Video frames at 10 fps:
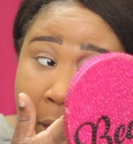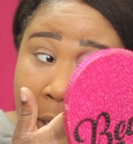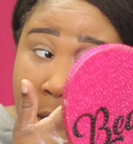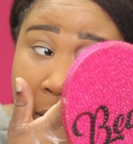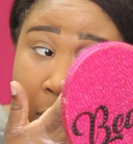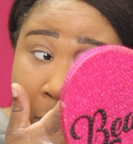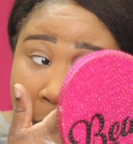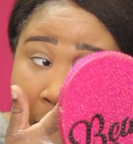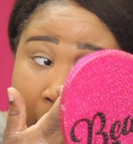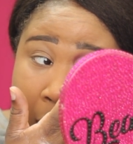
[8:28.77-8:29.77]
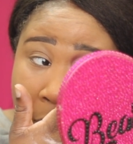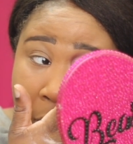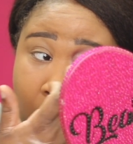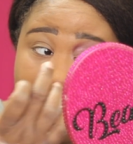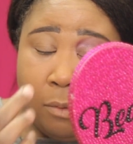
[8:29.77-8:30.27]
can get some life.
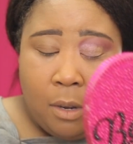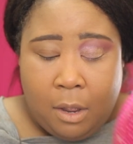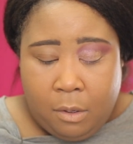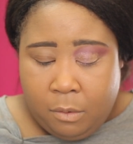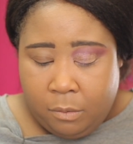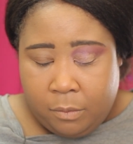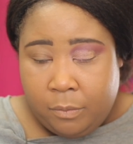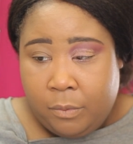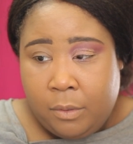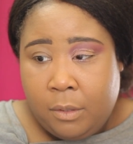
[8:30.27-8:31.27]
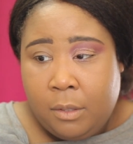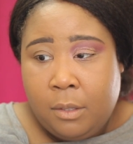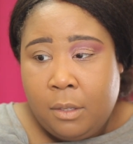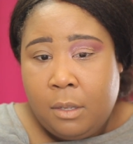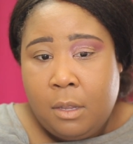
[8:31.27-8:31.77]
Oh no.
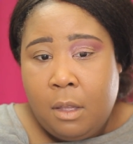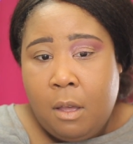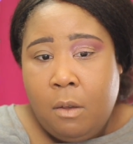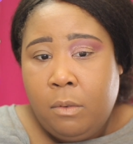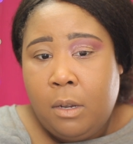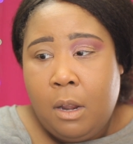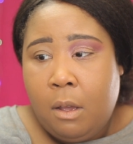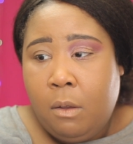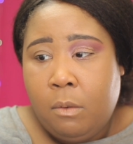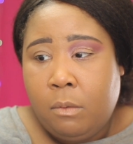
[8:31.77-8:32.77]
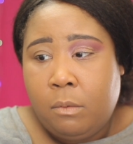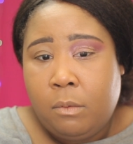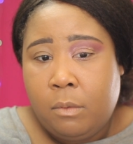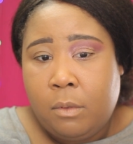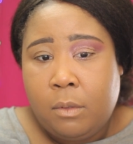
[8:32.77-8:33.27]
Oh no.
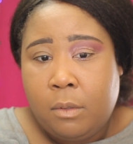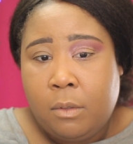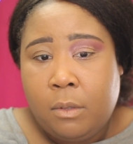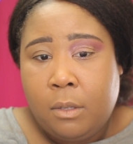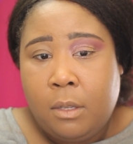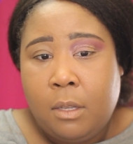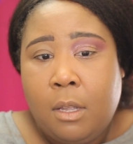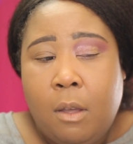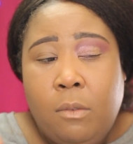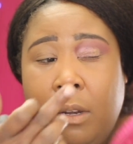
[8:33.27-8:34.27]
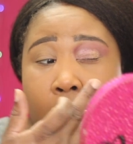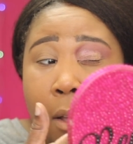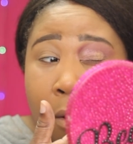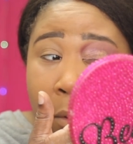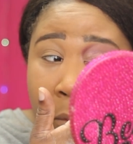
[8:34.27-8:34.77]
Oh
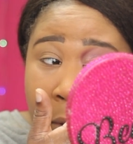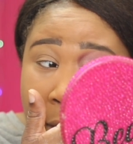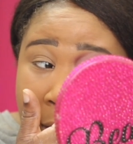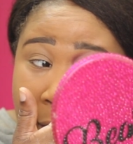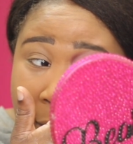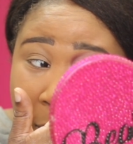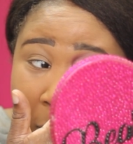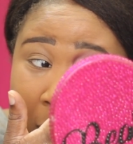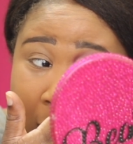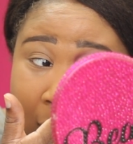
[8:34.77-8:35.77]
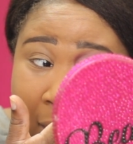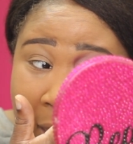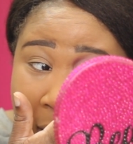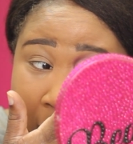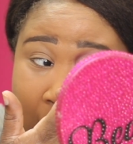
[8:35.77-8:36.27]
no. It didn't do a
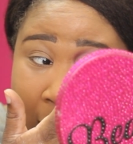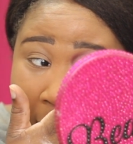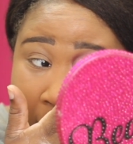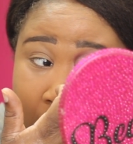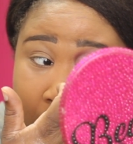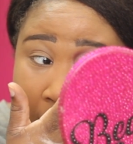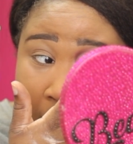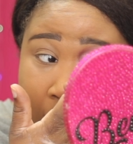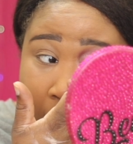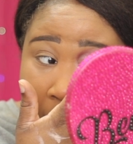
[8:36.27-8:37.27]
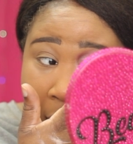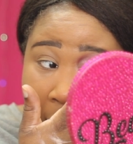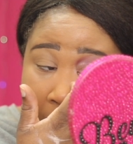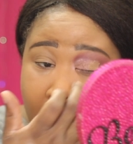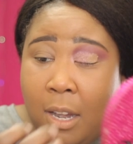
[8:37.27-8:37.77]
thing.
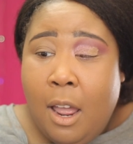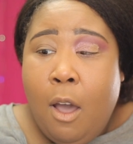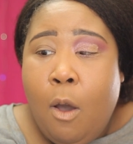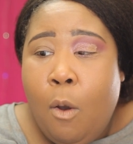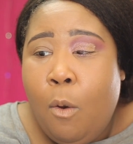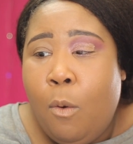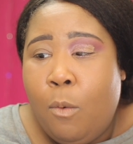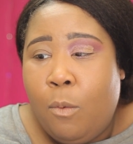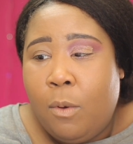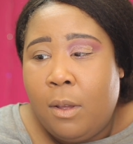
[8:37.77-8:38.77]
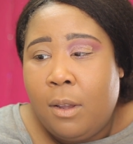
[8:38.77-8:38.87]
No.